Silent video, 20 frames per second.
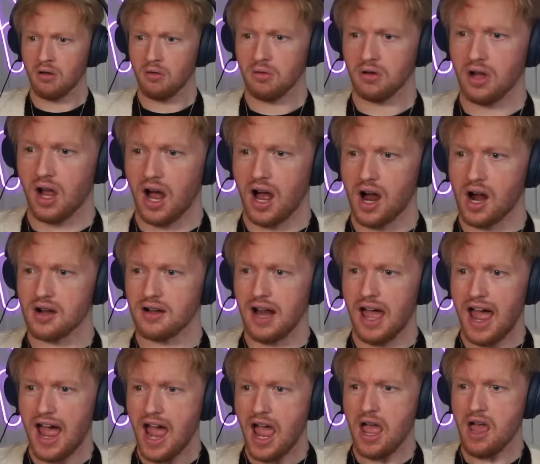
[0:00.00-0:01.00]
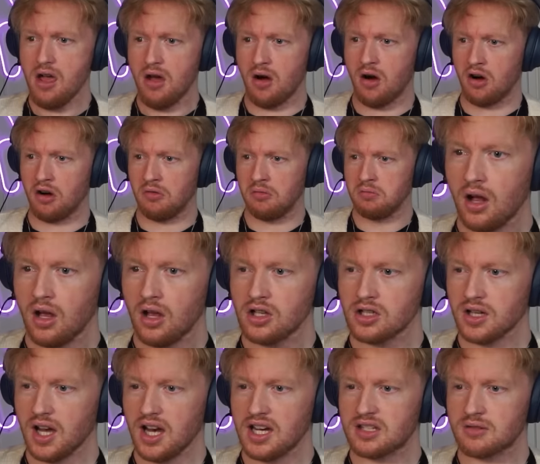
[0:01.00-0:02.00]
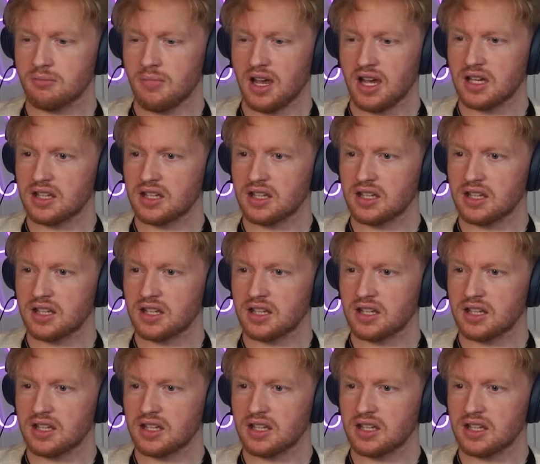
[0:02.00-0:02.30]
God damn! This guy's Mike